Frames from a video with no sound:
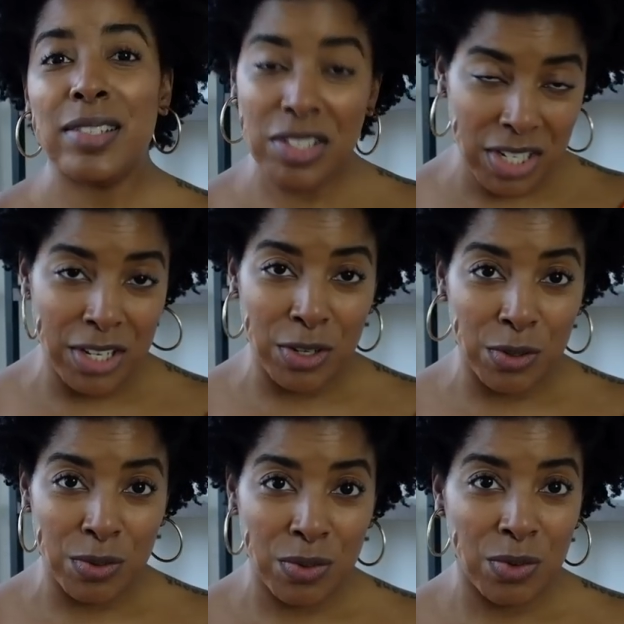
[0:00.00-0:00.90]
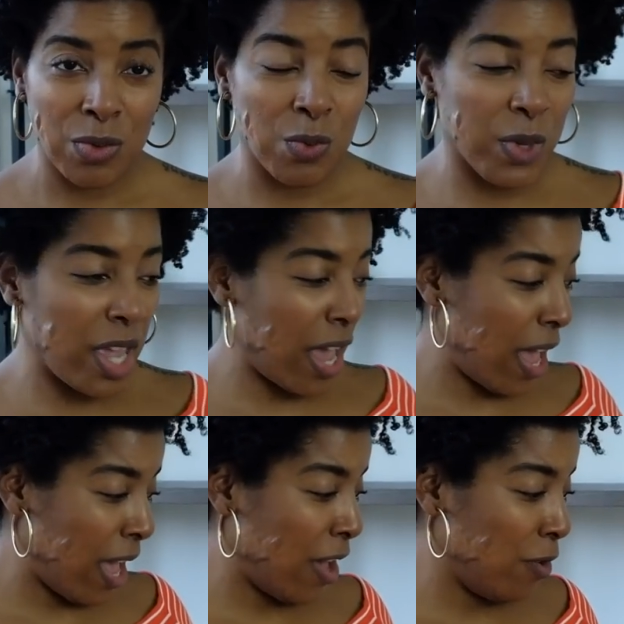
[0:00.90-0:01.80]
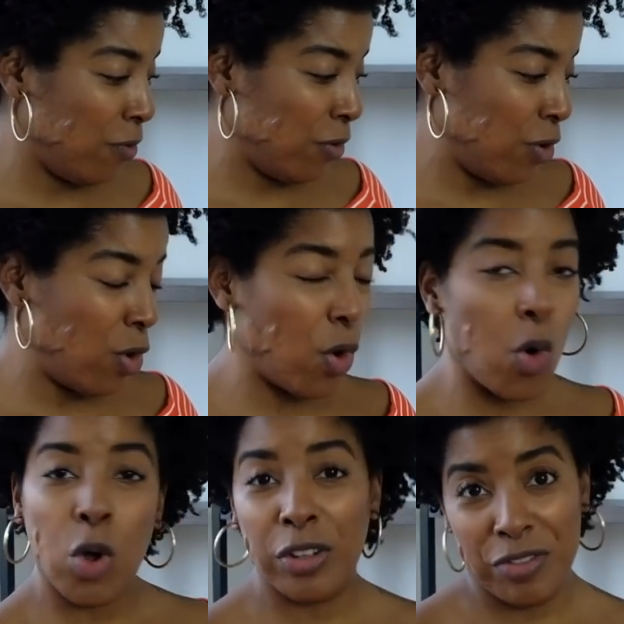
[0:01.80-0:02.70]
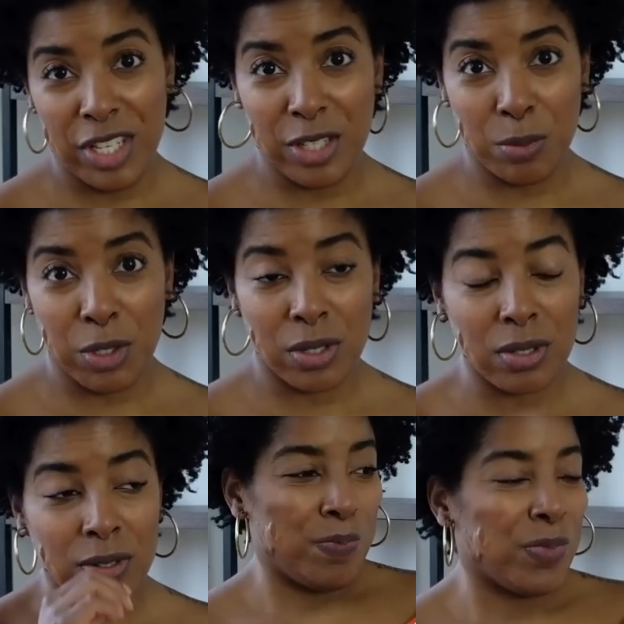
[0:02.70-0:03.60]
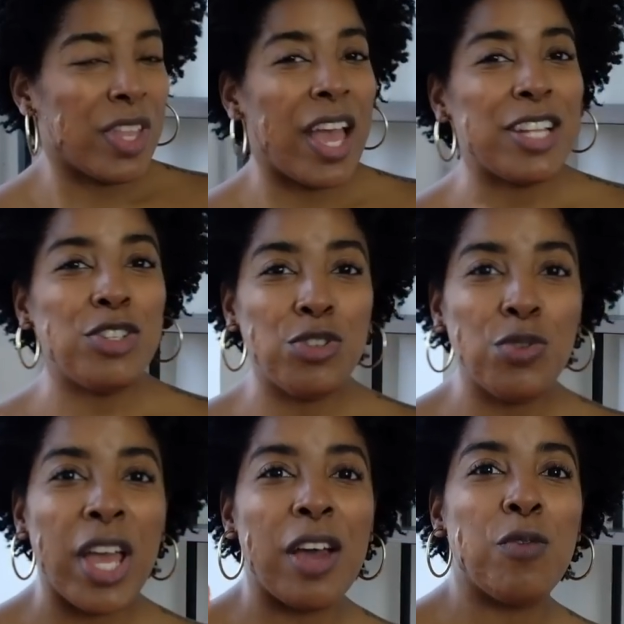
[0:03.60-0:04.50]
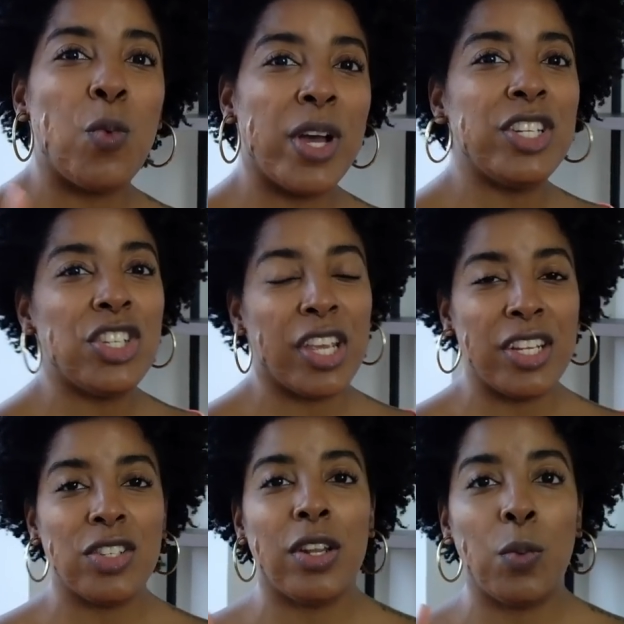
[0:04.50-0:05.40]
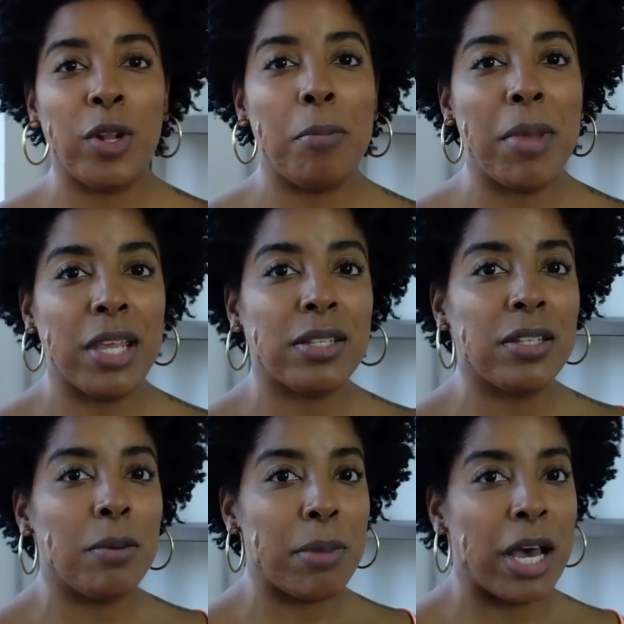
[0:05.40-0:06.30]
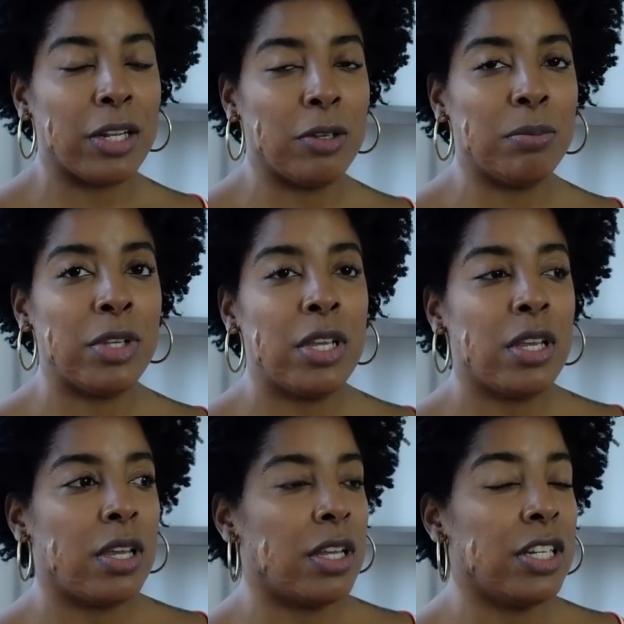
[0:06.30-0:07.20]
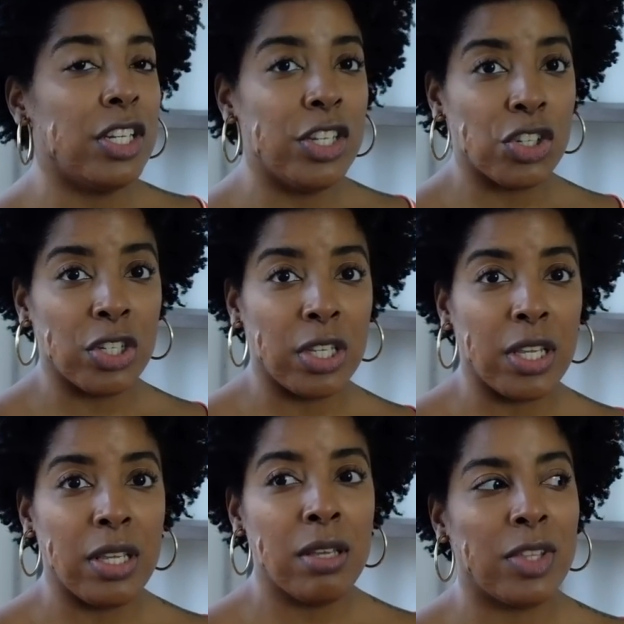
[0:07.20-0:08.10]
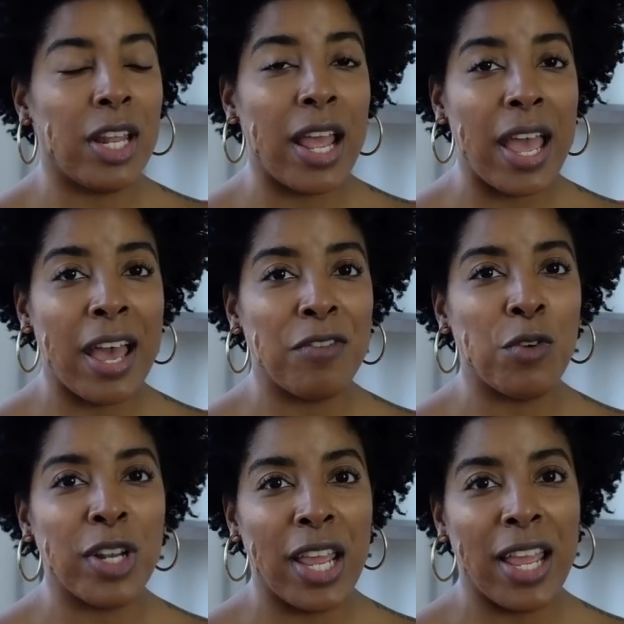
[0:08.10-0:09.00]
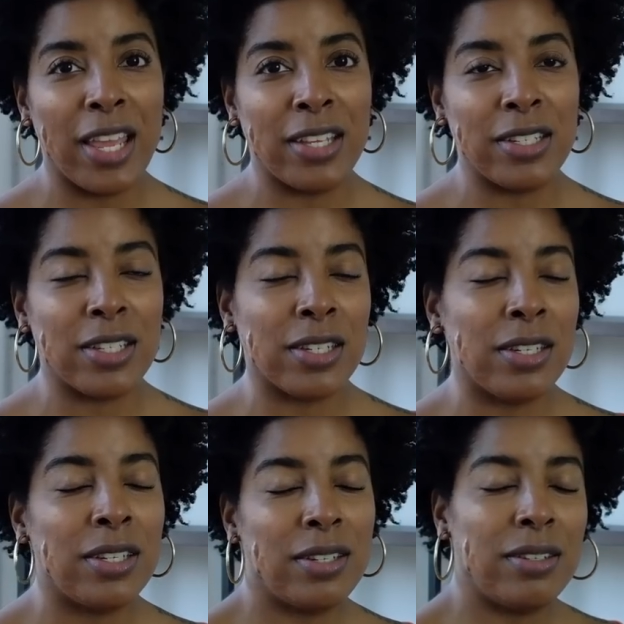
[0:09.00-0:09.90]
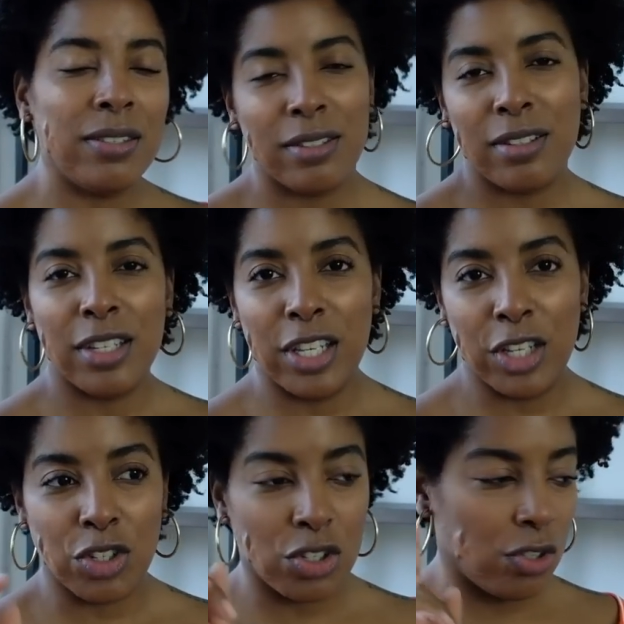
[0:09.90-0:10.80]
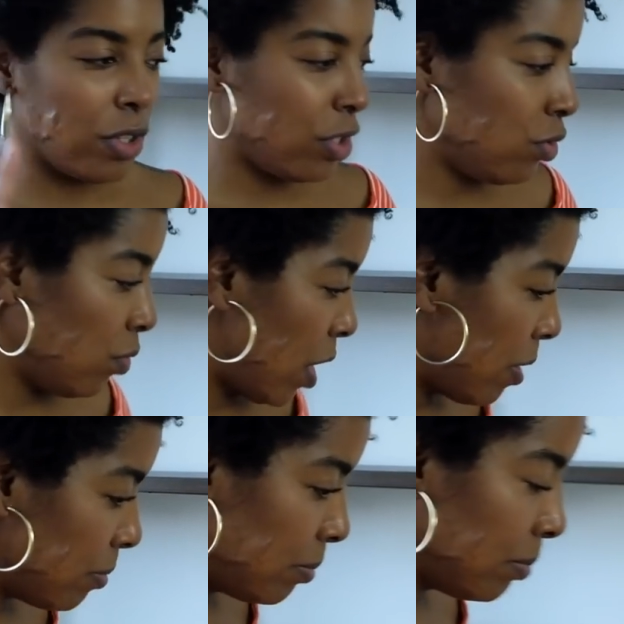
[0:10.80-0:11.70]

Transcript: still we have all of these books. I do have one change that I want to make to the bottom initially that I have on hand ish, so let's do that.